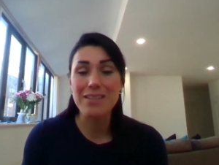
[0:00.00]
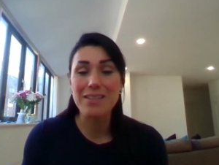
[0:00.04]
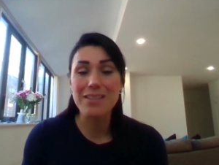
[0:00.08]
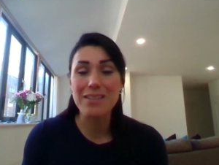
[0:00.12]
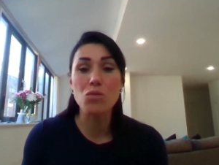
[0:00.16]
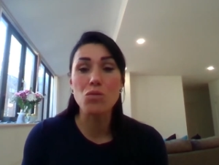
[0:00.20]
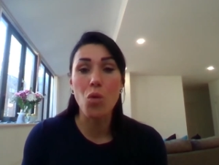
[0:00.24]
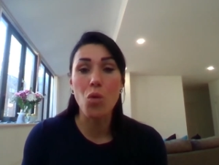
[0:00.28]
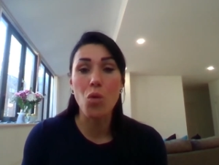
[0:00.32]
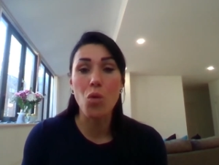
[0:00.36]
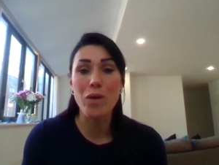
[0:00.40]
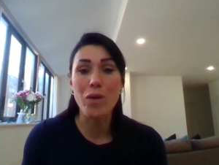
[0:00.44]

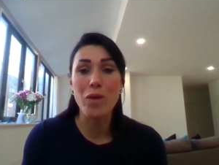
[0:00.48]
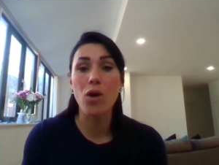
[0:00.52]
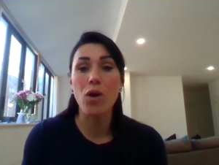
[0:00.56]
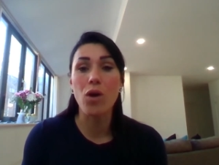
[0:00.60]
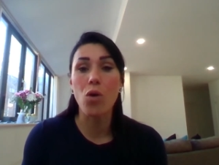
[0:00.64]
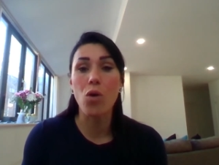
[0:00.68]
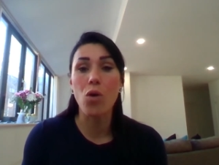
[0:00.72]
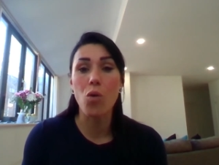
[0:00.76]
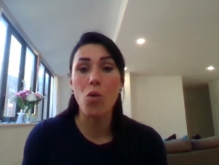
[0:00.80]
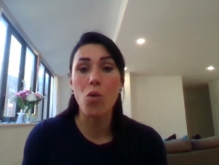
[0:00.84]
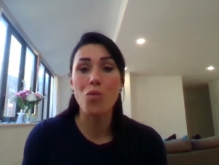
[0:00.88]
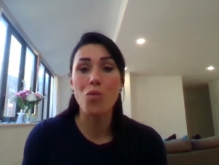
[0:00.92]
This is what we
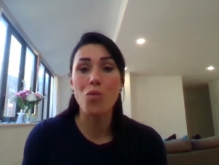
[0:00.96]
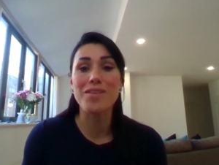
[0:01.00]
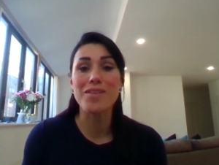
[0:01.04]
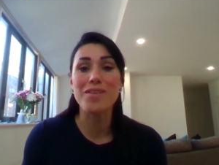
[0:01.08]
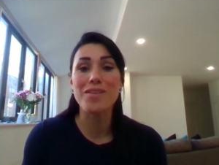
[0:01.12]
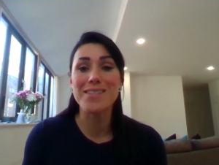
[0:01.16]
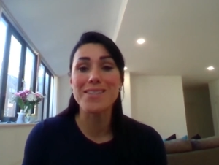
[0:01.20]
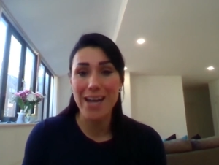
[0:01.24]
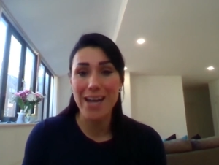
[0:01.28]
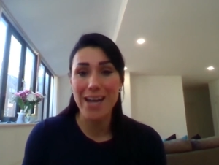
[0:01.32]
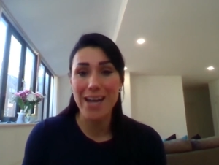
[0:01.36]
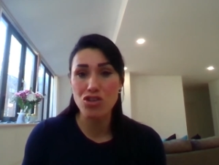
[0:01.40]
call
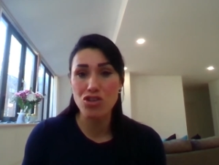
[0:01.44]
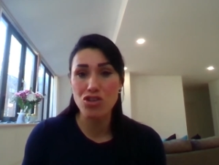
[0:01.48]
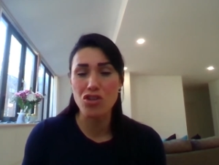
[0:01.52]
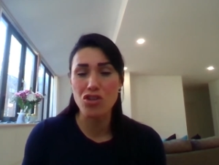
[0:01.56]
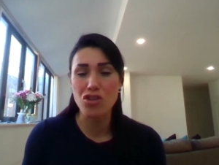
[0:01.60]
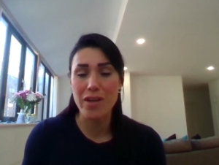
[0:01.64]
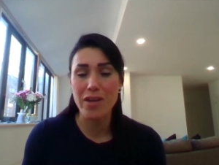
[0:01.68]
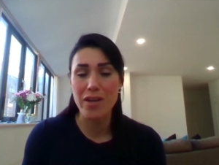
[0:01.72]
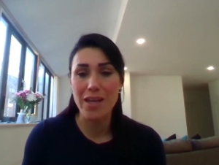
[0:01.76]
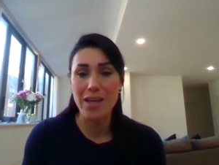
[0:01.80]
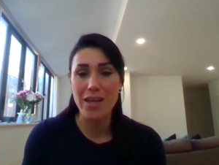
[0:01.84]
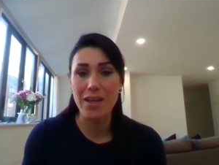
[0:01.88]
the
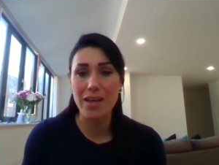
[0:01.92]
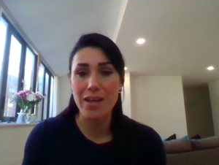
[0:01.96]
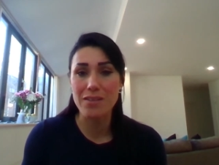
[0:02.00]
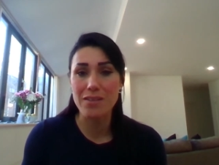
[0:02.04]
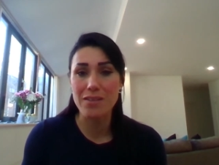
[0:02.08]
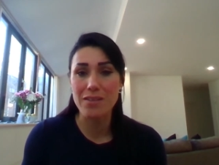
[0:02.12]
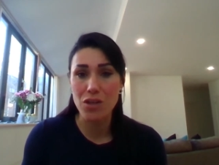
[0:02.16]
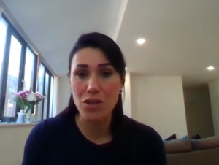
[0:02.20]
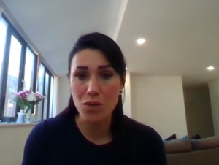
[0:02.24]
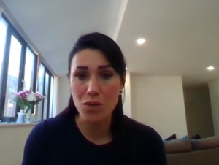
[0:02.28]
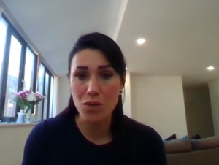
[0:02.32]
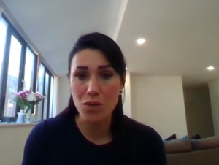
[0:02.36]
statutory
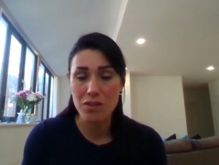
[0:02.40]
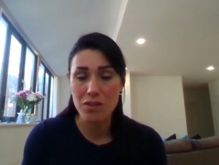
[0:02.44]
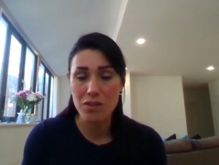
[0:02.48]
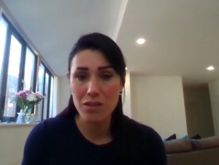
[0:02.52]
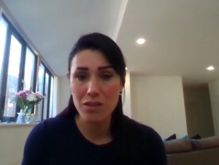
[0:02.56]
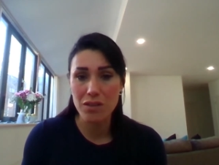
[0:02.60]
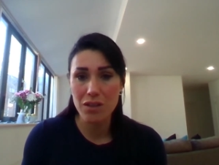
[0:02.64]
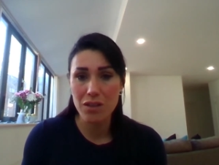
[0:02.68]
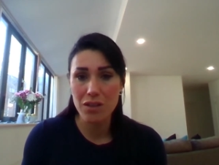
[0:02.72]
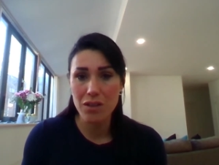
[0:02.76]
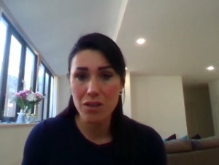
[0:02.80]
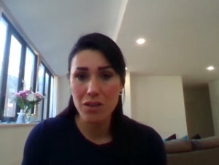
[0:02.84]
excuse.
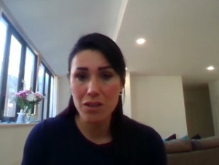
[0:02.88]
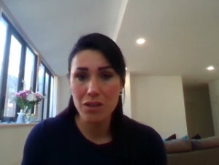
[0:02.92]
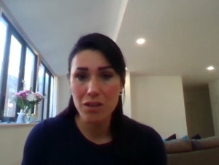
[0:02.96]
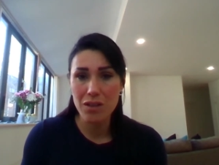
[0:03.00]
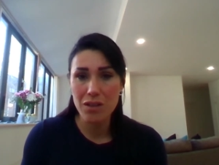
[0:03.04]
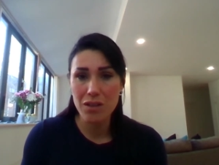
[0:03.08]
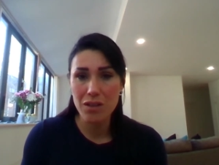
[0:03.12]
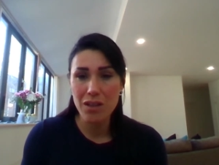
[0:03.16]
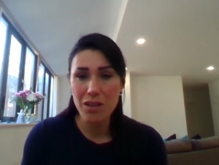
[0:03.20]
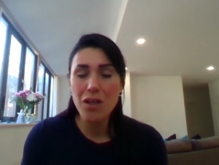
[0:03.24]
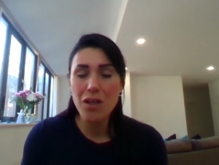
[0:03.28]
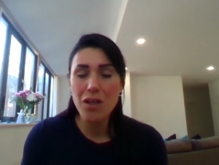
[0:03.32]

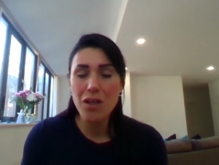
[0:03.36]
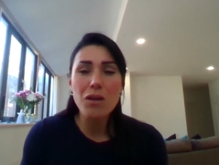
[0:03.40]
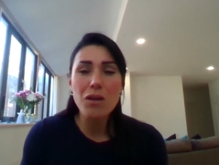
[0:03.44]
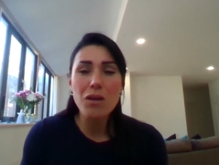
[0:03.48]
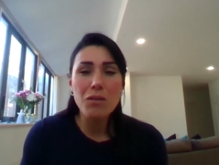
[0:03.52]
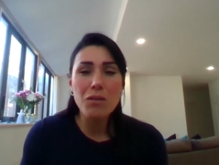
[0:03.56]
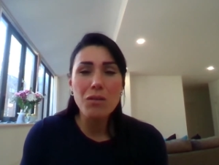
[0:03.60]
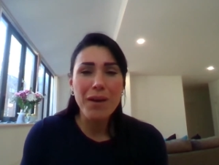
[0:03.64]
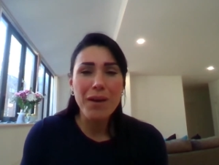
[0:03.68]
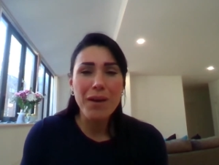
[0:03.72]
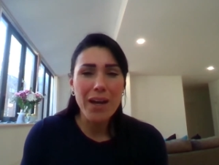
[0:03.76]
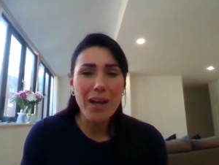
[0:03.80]

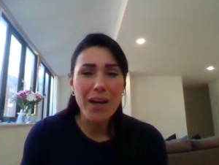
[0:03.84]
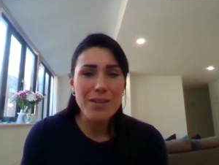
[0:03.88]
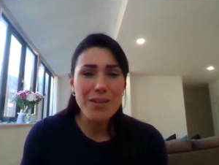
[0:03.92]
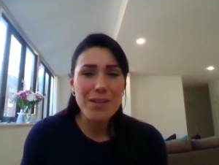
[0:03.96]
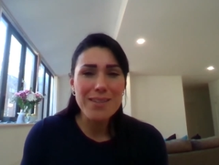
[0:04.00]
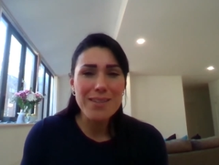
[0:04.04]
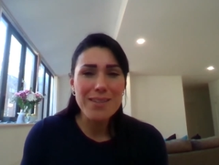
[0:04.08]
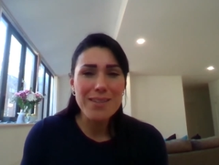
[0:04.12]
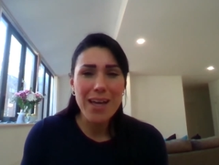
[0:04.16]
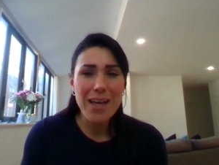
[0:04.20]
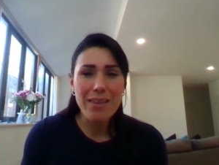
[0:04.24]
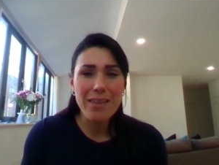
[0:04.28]
But how
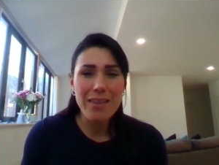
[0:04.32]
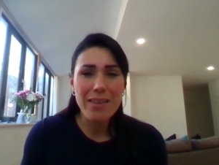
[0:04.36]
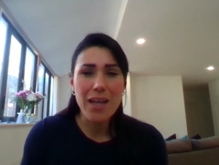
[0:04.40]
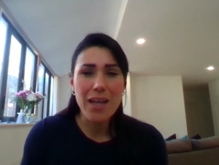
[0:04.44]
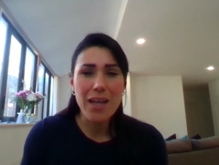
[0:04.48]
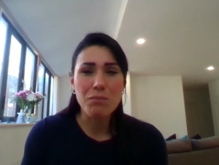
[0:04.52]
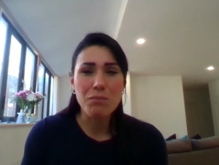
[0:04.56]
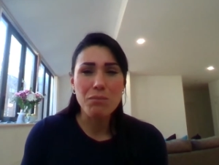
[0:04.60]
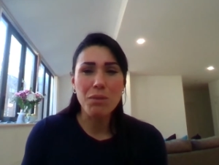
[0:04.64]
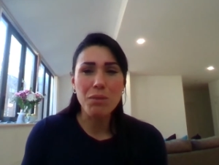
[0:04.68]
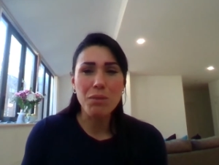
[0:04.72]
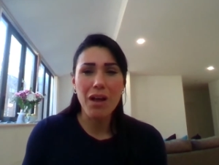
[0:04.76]
does that
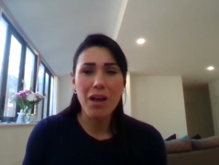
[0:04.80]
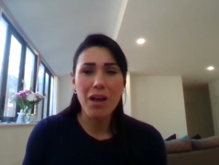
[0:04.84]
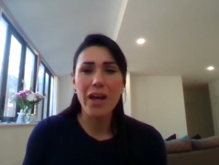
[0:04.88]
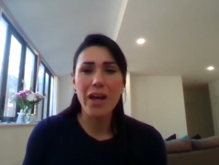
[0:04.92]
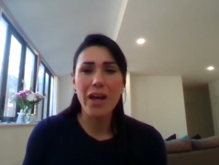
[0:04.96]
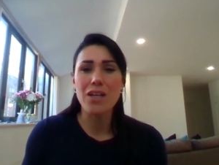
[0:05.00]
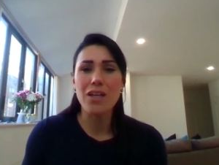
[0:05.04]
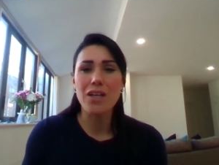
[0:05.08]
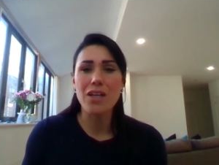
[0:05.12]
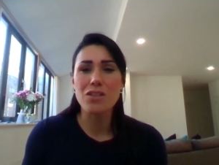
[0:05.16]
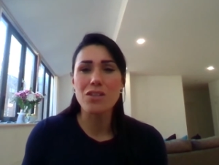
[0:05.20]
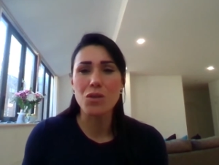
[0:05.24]
then
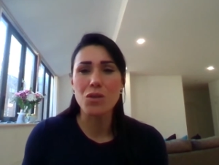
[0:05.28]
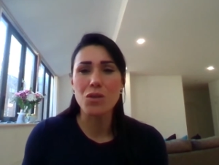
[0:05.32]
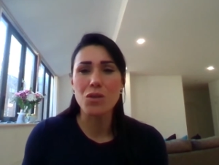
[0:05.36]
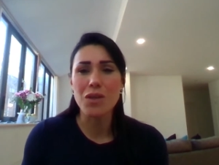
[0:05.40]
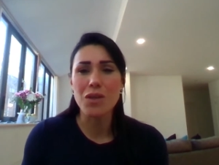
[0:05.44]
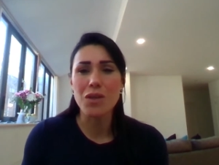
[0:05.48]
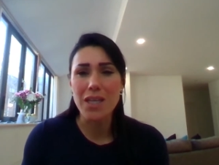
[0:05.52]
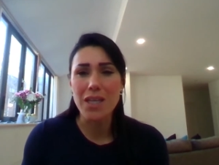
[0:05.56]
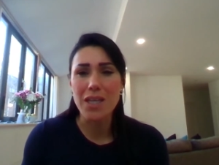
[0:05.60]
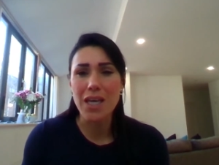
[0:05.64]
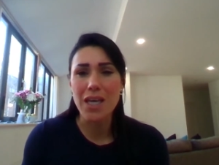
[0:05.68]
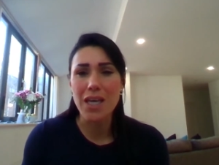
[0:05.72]
apply to
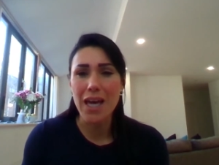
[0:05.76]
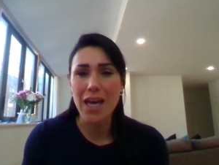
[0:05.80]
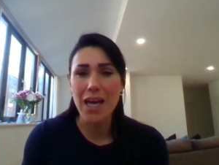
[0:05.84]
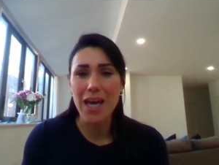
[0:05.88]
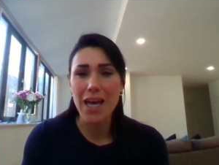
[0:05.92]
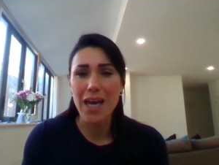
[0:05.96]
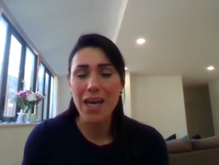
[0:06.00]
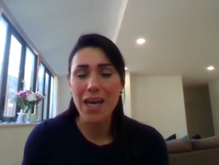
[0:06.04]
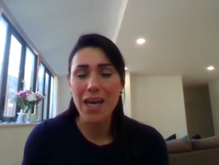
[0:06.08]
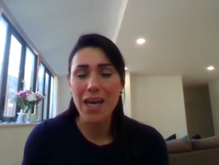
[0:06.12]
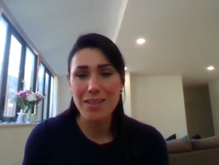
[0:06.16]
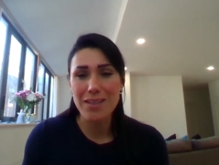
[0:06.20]

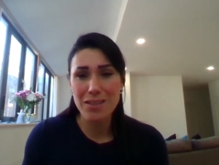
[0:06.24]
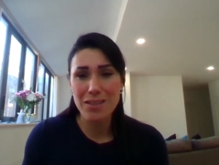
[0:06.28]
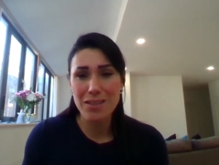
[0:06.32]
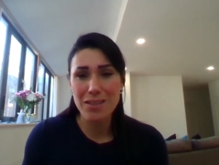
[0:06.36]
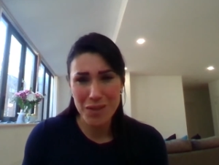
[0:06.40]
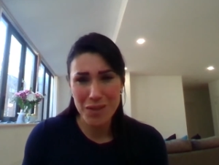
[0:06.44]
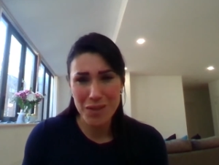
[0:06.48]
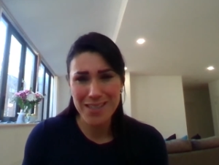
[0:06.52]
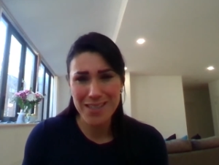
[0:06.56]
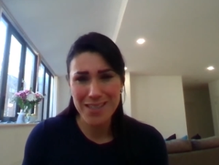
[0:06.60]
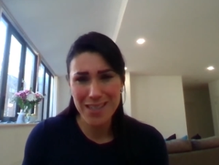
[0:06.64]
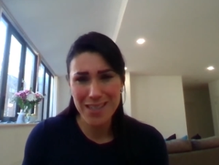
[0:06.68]
EEA and
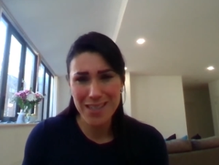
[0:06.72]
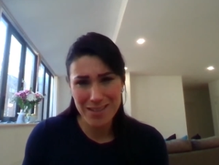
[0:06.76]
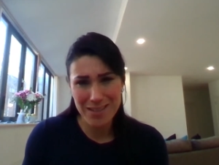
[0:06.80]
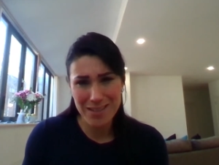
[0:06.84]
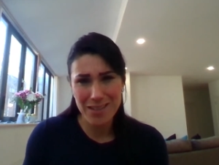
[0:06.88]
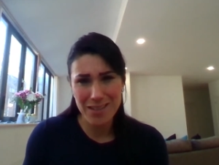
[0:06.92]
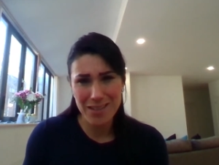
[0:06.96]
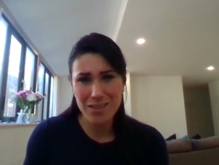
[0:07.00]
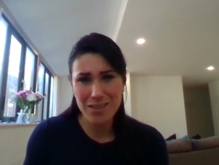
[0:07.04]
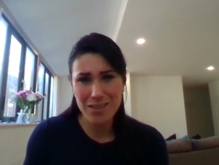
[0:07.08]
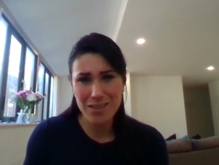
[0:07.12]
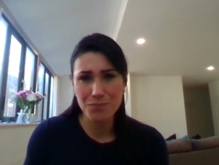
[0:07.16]
Swiss
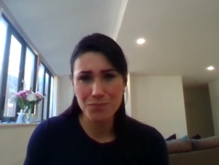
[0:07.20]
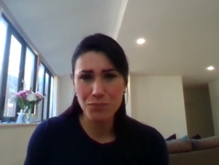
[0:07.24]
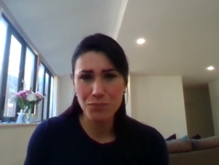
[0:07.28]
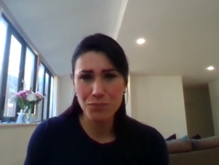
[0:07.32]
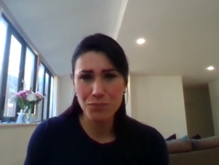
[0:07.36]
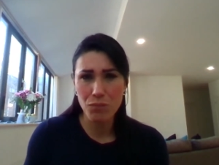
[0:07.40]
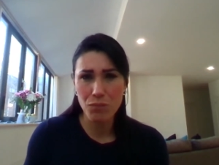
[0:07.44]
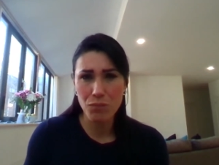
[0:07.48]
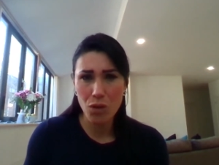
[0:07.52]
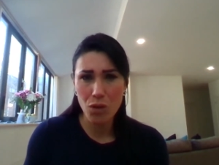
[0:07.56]
citizens?